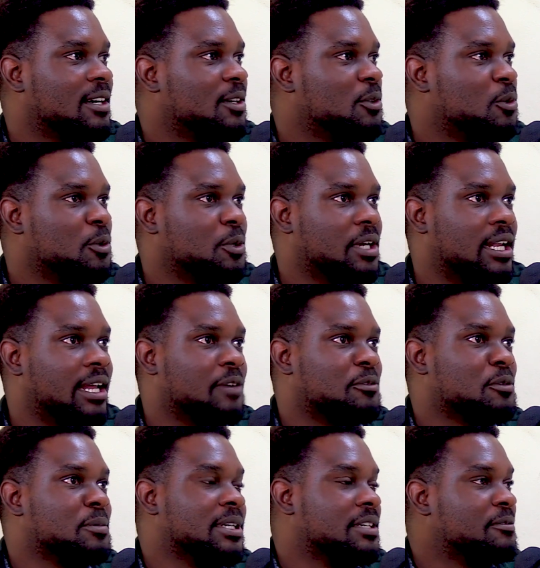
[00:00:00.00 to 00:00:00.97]
or you're like
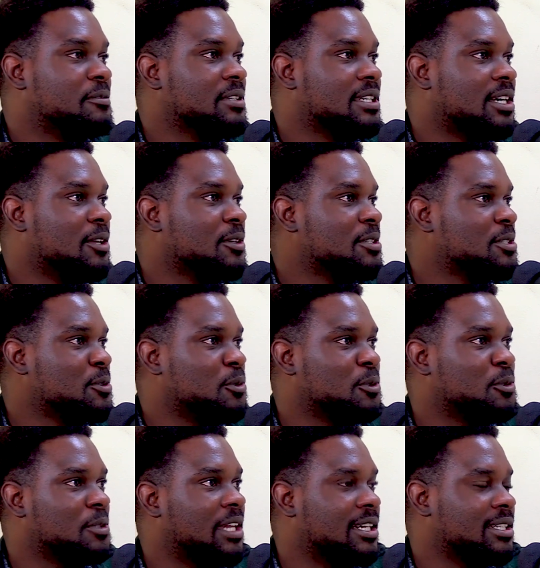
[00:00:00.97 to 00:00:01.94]
from a different culture or
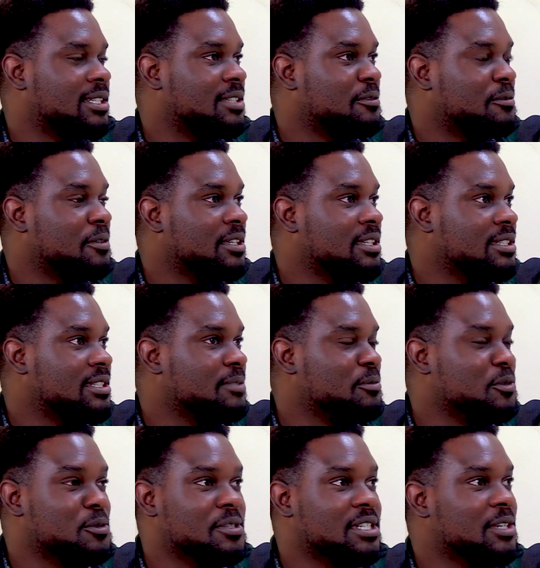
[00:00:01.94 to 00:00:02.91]
you like different
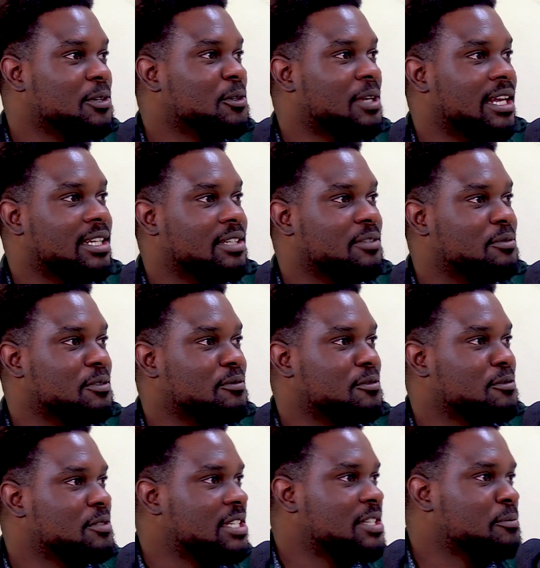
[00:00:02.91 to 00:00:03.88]
music or you like different
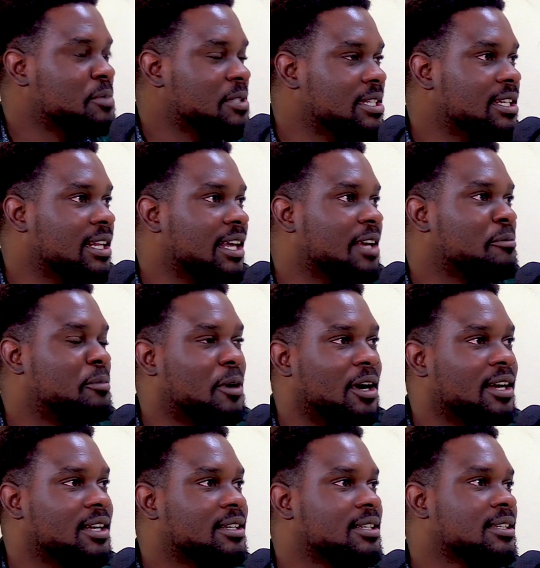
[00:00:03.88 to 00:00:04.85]
food. Just being like
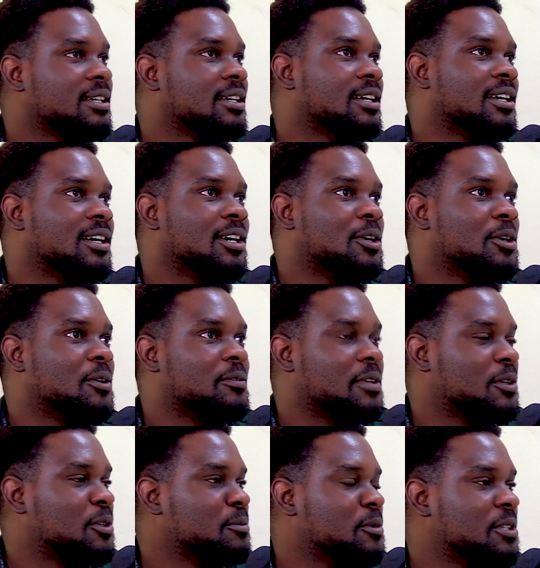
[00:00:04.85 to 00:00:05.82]
part of the
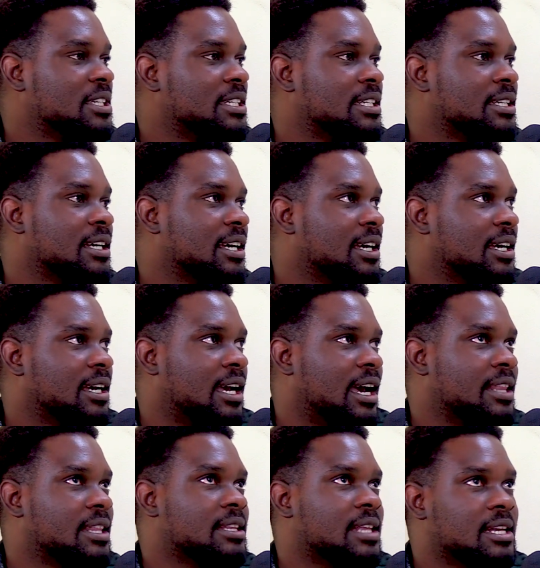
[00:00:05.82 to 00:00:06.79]
community.
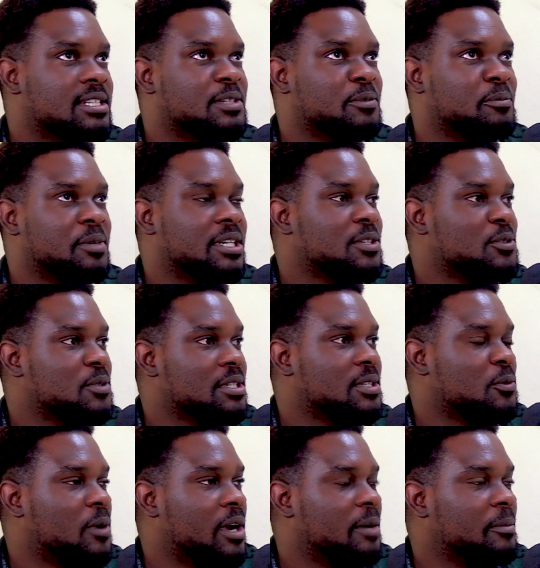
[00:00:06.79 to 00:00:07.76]
I think that's the biggest
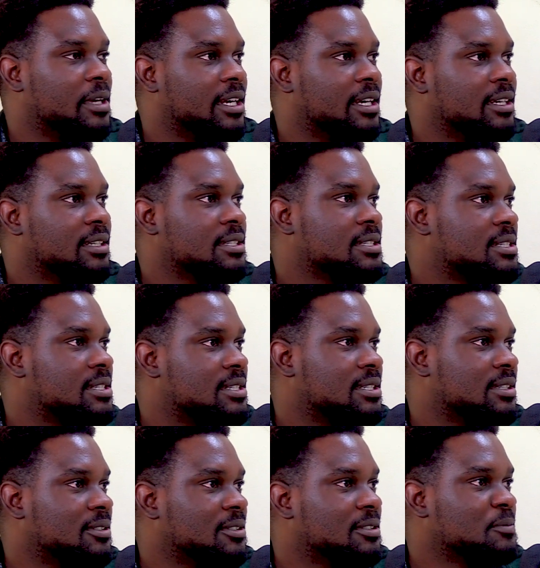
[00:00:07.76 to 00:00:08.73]
reason why I'm here
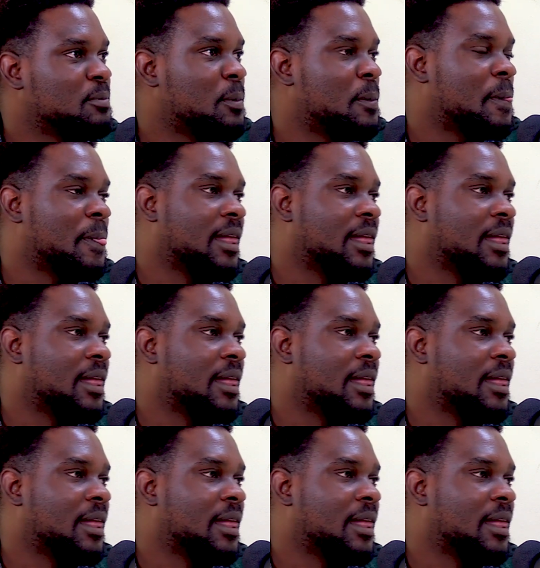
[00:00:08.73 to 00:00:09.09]
still,